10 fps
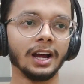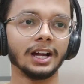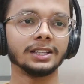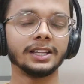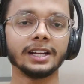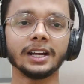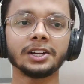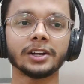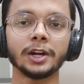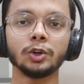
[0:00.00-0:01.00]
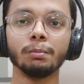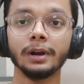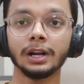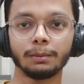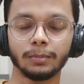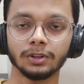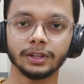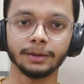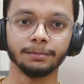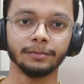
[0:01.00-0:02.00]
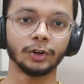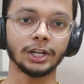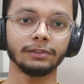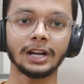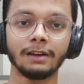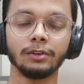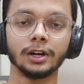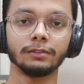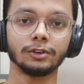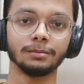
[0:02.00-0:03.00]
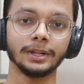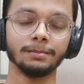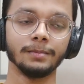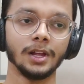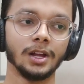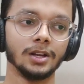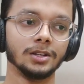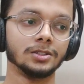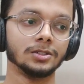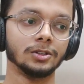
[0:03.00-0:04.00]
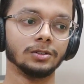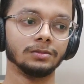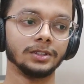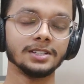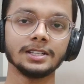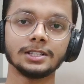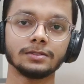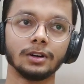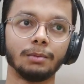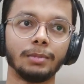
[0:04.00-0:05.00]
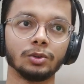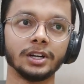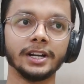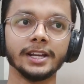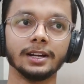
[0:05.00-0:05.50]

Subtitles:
And then I try to build upon them, whatever I have learned from them. So this is about the